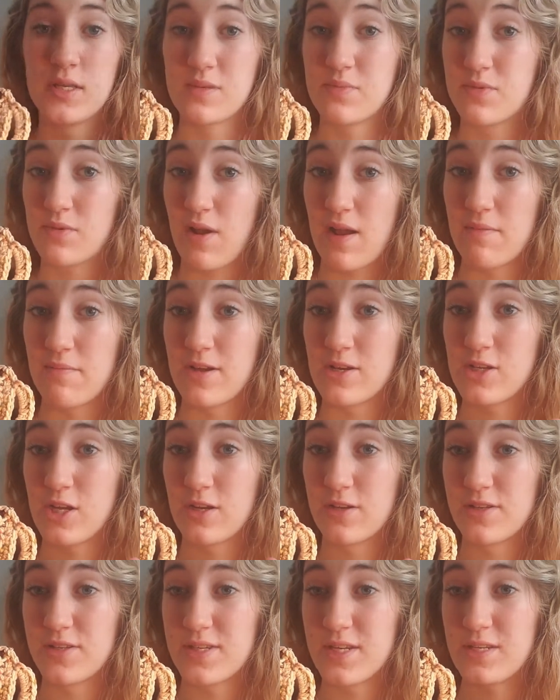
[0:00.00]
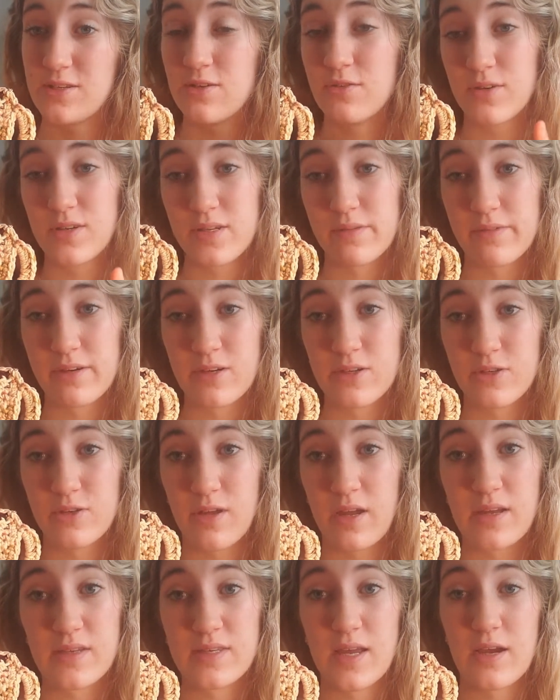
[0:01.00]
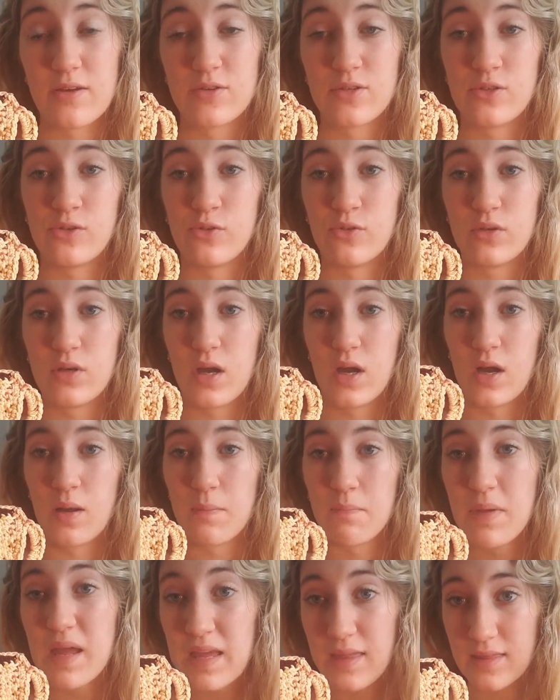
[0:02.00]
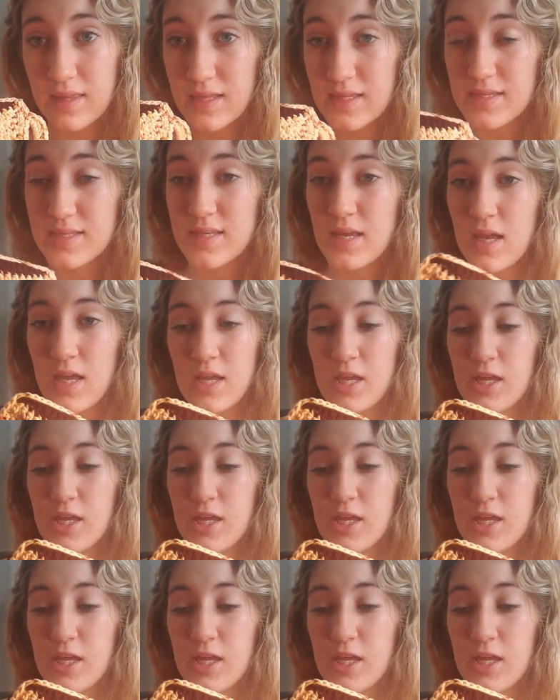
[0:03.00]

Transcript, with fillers: subscribe to my channel and stay tuned because I'm gonna show you guys how to um, make these.